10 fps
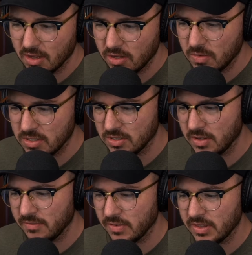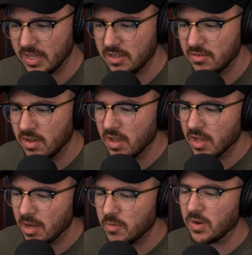Good question, Efren. Thank you.
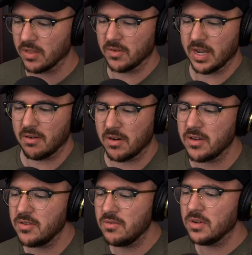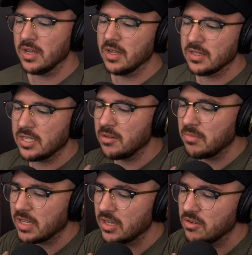Kumquat Lord, how are you?
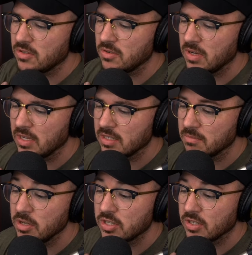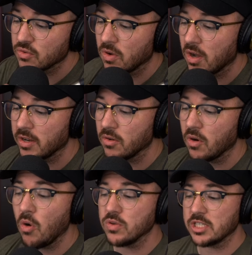Tim, can you tune in to Mission Control Audio?
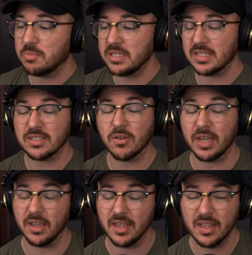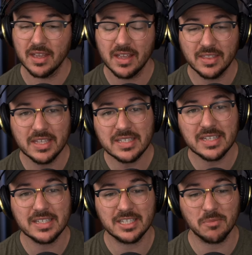Oh, SpaceX. Okay. This
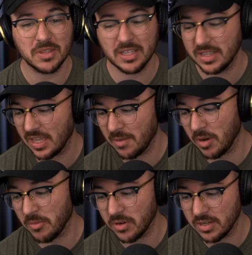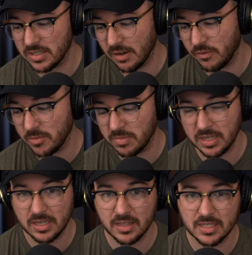is something I'm going to definitely
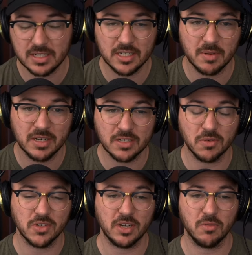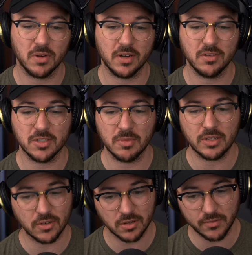be listening to my Discord channel. We're going to do some
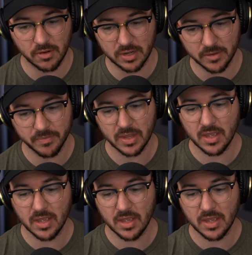internal voting.